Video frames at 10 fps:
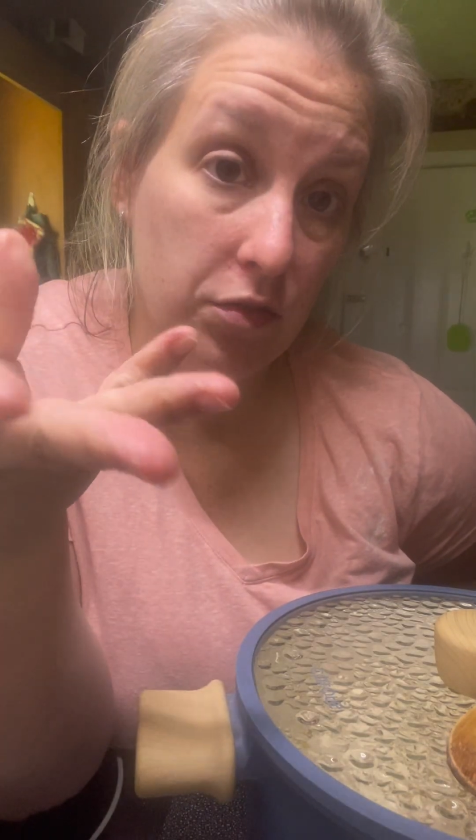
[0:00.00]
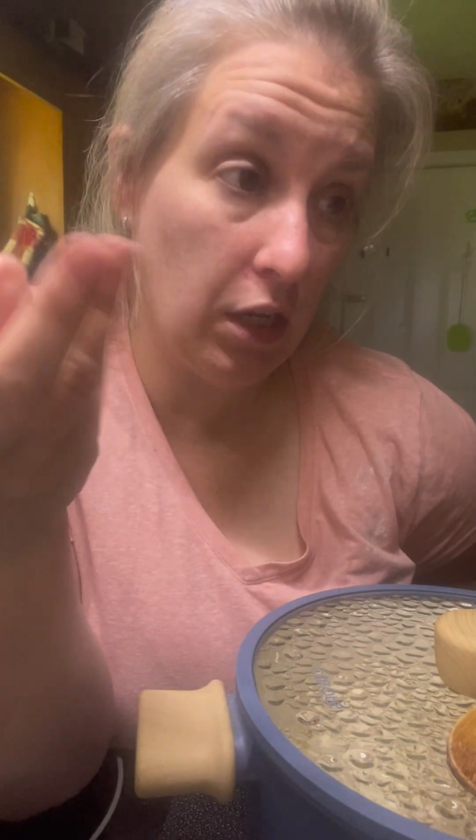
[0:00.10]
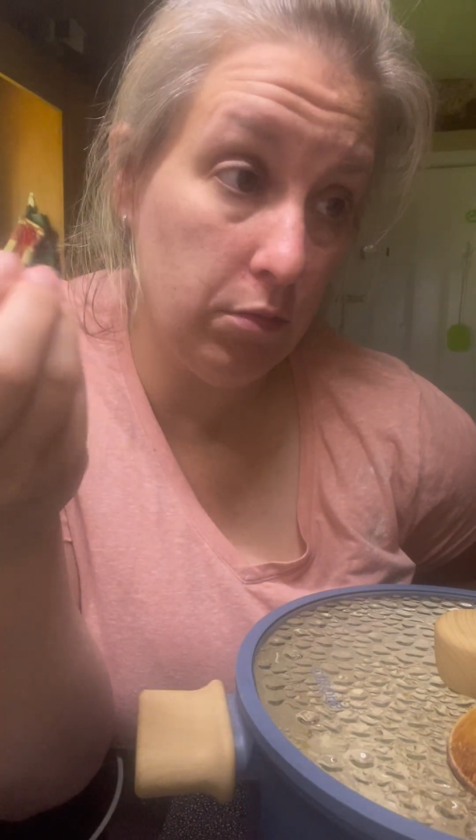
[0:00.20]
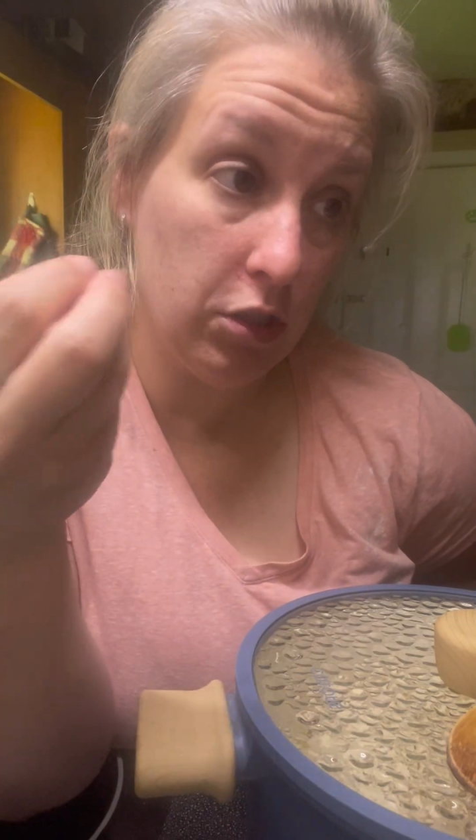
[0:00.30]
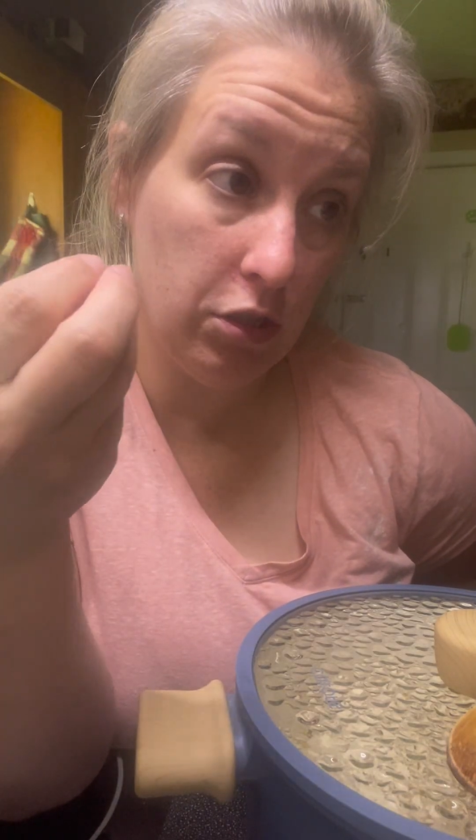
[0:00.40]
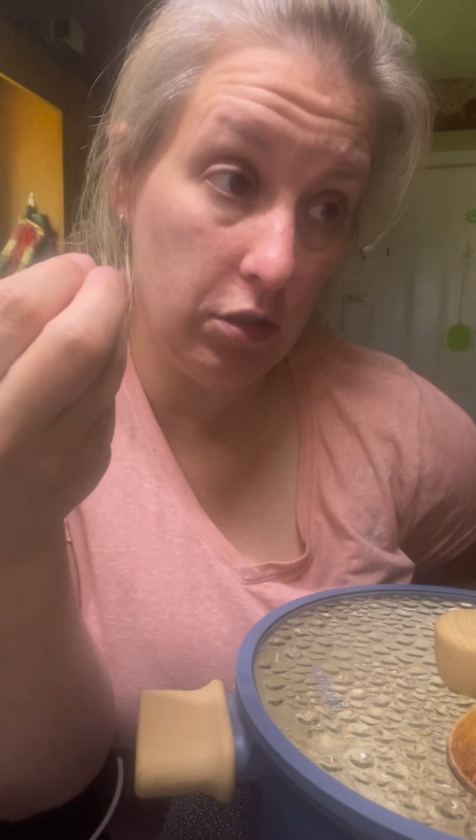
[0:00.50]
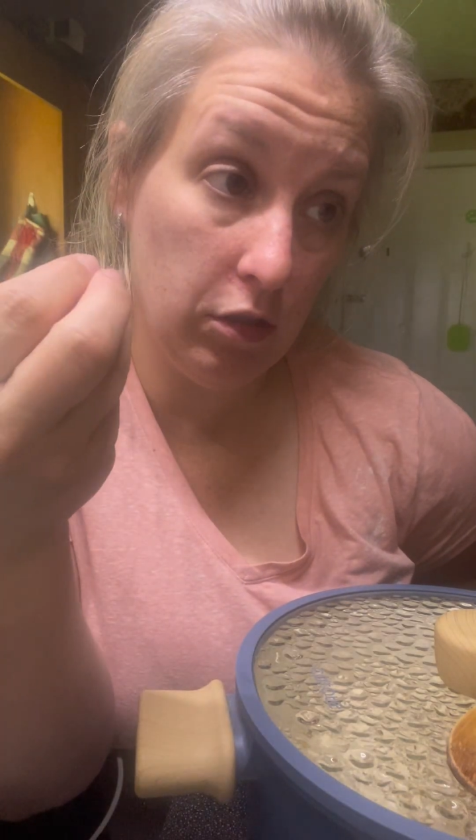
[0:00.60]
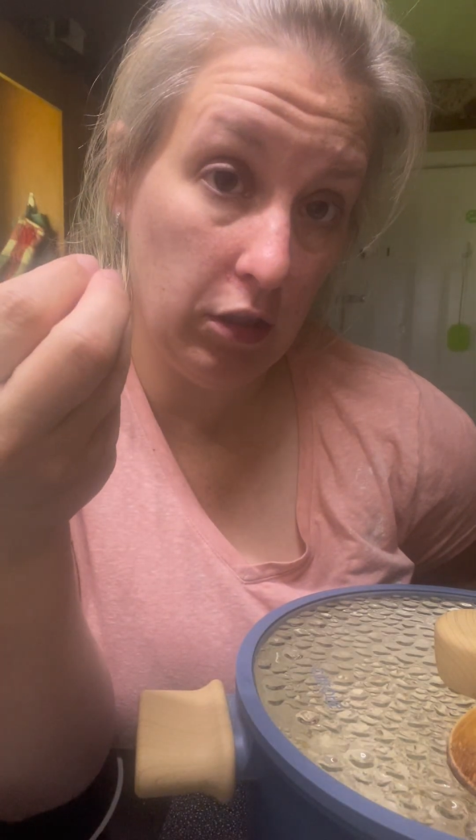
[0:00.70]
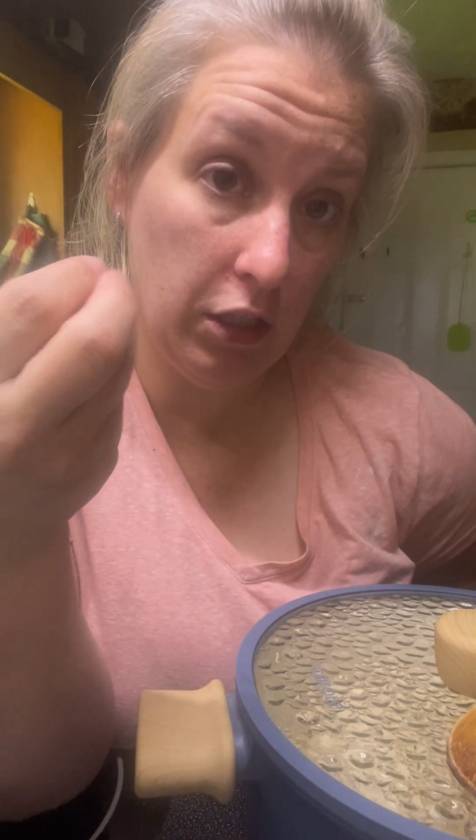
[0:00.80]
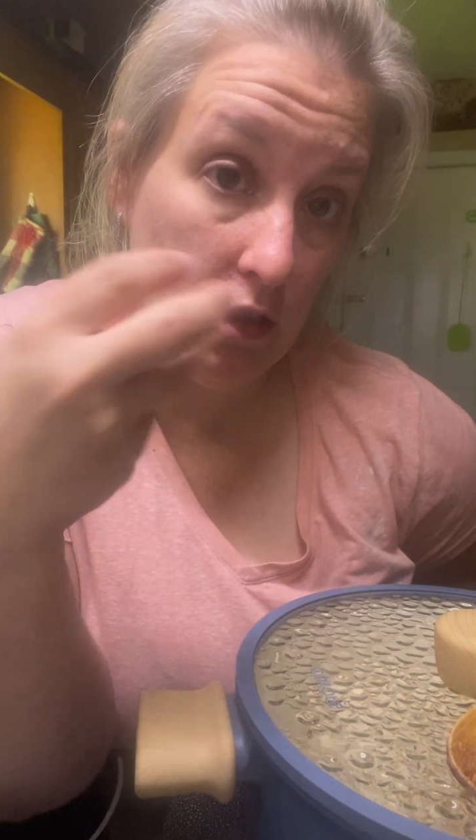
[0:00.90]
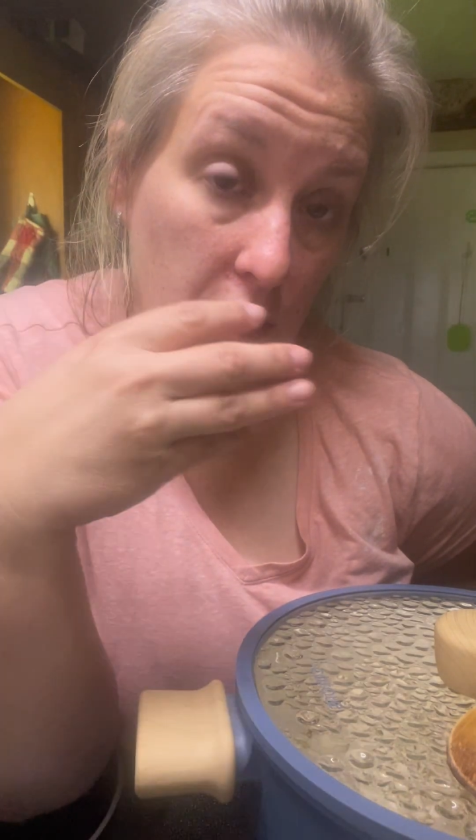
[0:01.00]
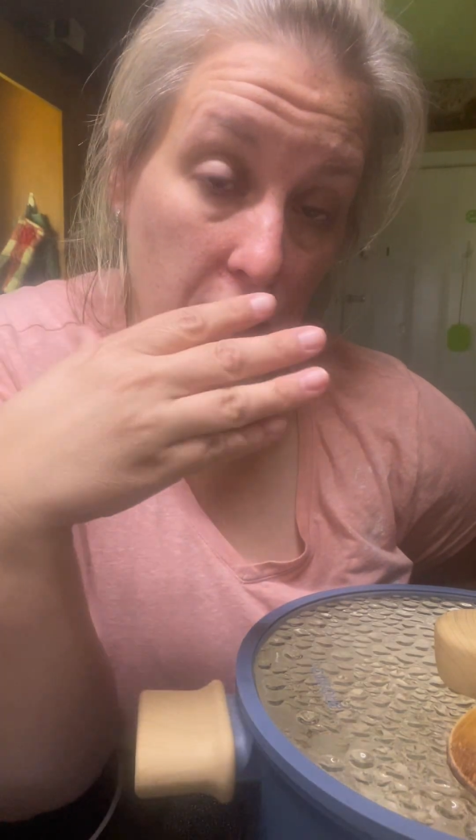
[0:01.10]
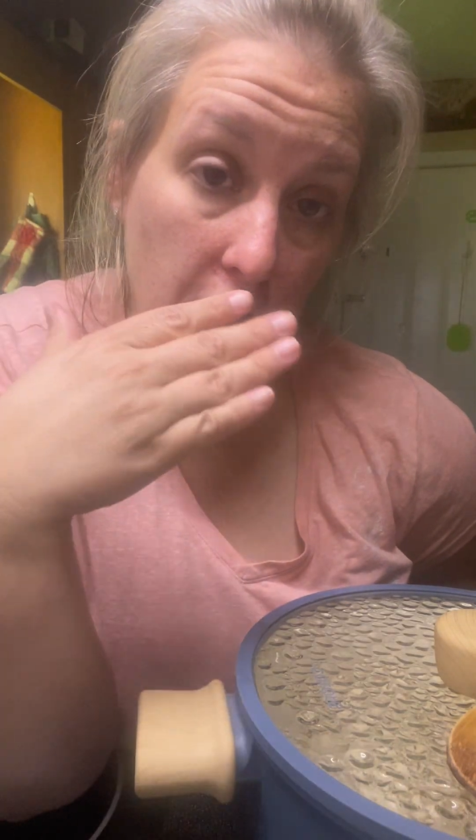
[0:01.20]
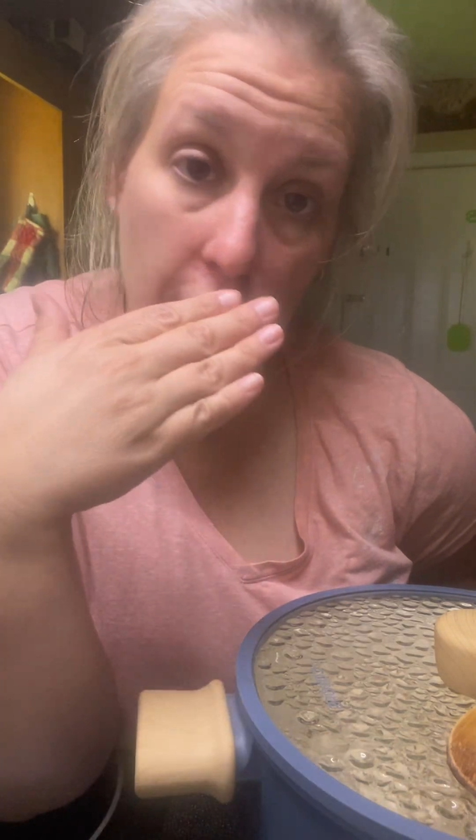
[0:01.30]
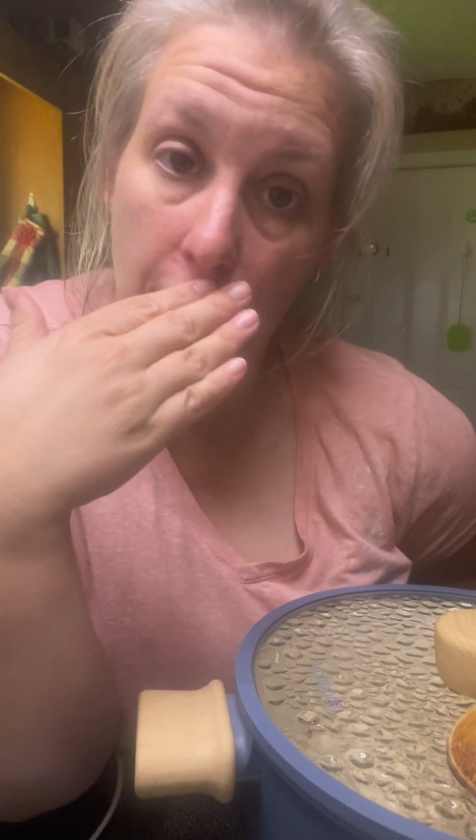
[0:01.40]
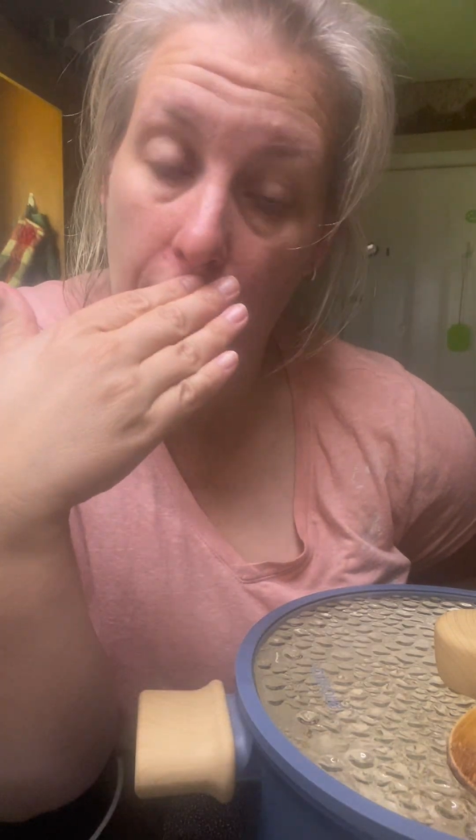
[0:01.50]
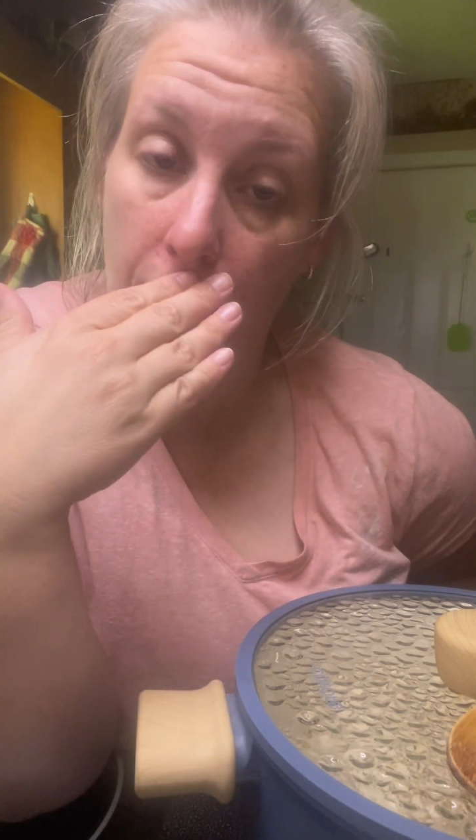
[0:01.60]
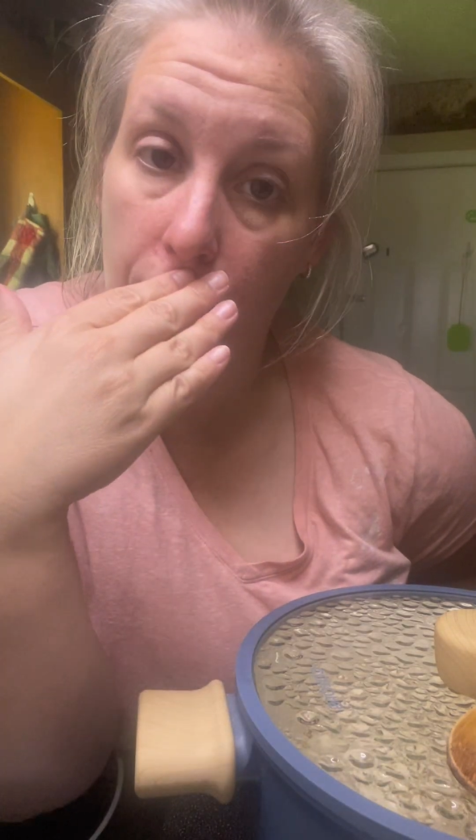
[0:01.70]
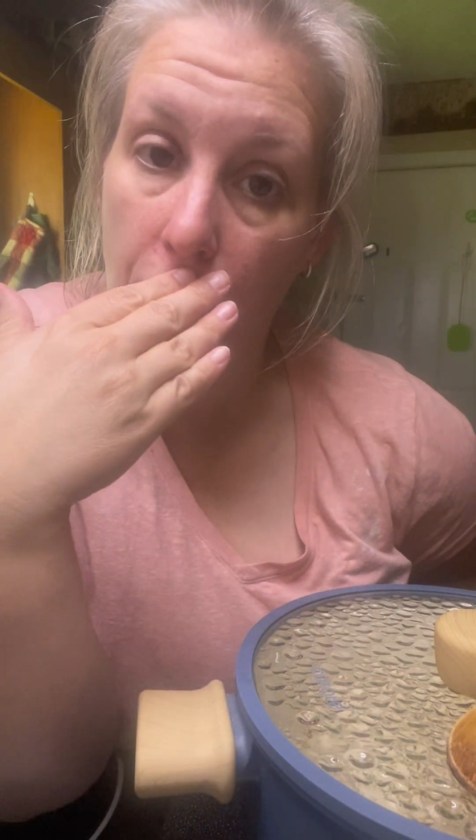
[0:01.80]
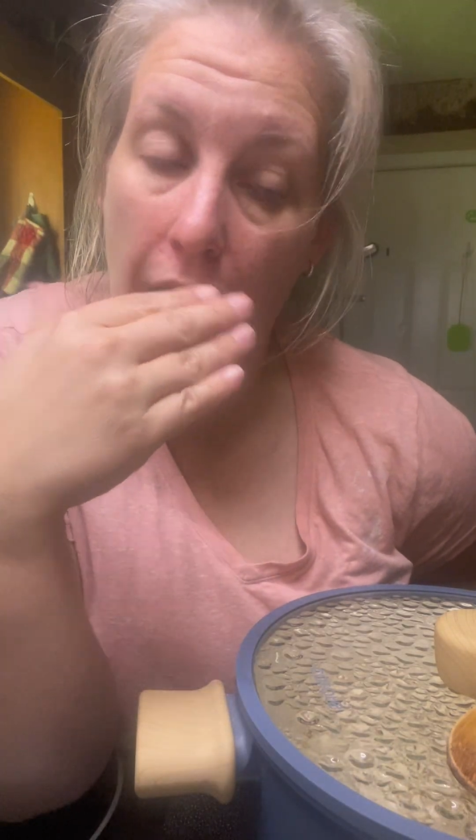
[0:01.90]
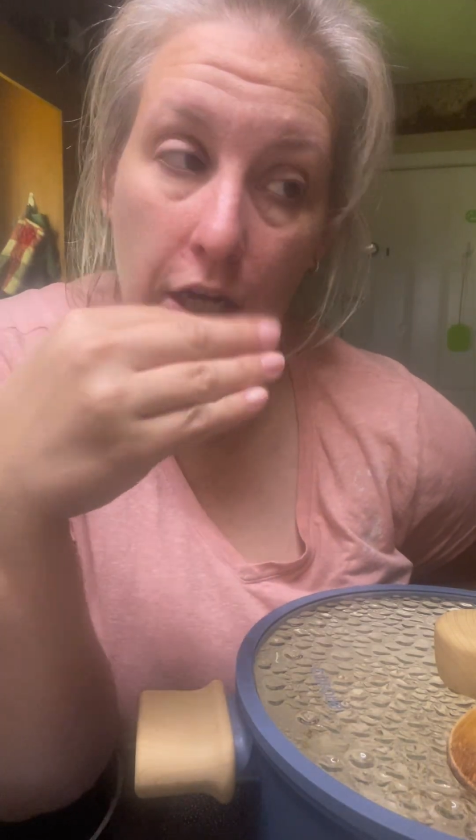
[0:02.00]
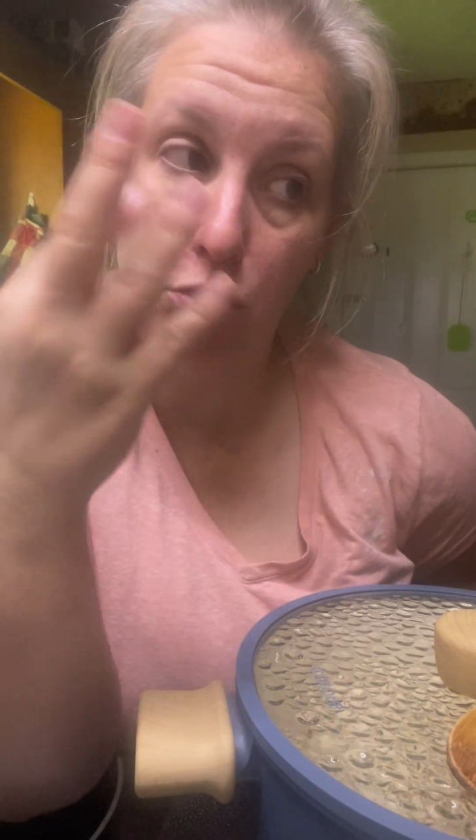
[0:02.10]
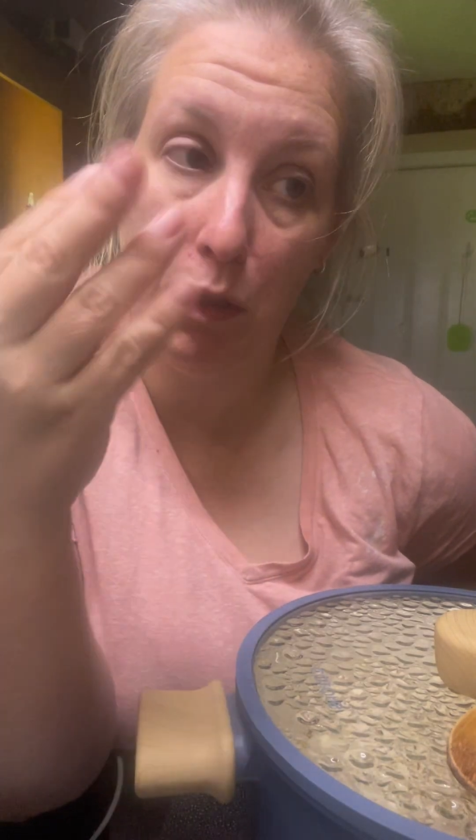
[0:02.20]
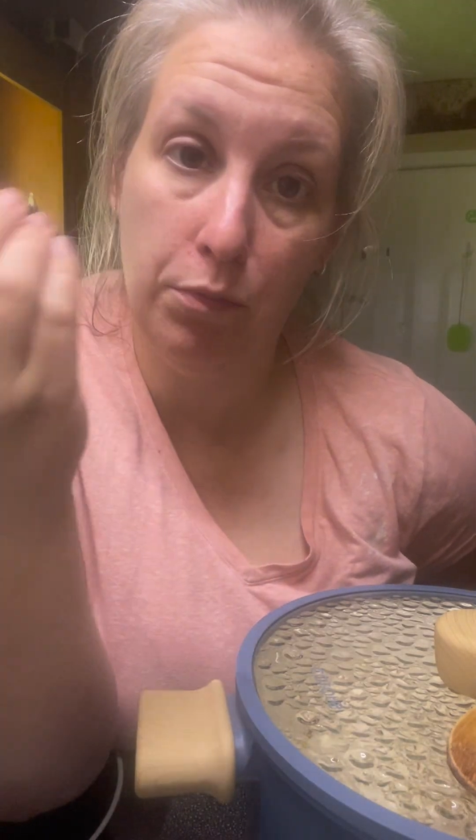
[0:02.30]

I'm just doing like the hash brown